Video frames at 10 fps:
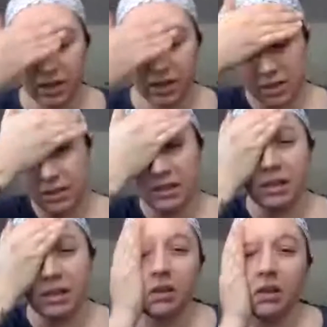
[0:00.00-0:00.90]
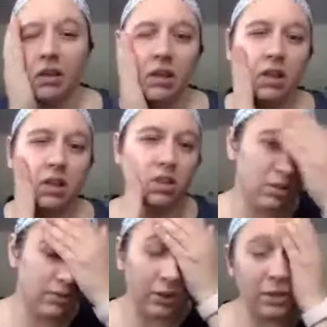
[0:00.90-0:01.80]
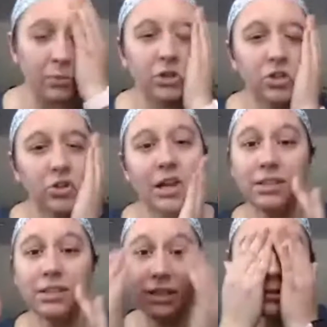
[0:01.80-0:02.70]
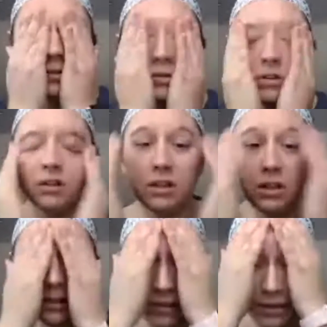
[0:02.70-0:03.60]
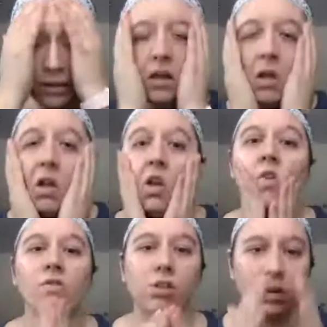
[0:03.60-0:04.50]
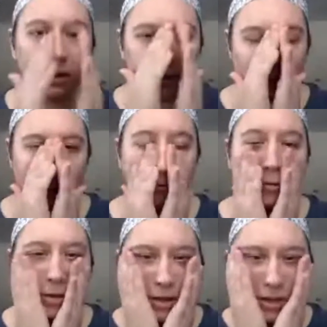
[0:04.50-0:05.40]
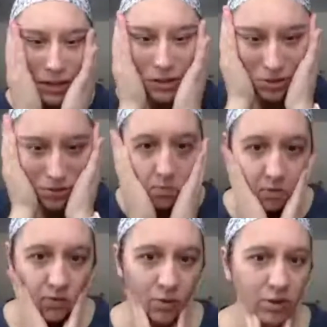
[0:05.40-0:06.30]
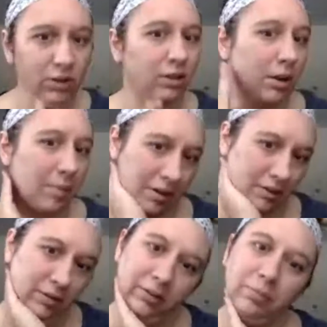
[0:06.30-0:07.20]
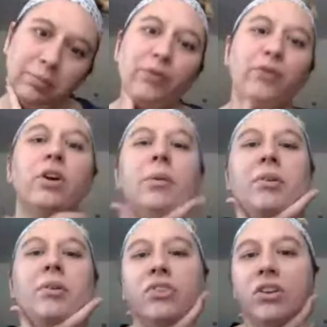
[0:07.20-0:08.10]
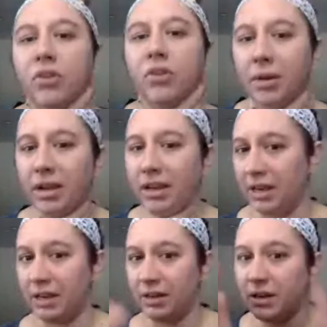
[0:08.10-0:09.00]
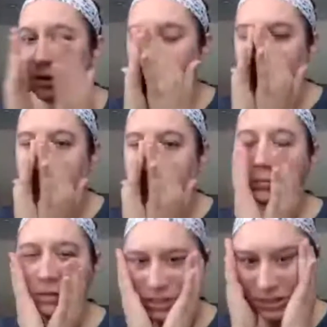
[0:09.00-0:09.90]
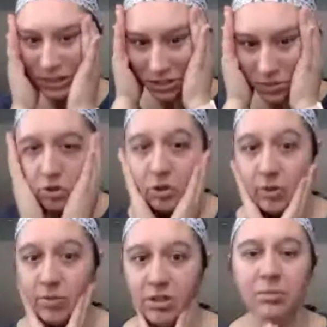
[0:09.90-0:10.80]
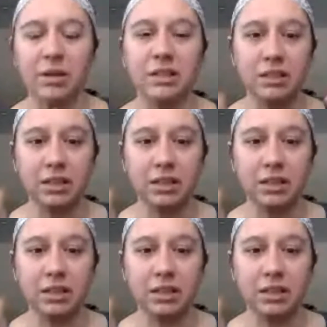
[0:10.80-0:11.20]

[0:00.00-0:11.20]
But it's just very moisturizing, and it goes on, and before I'm even done rubbing it in, it has absorbed into my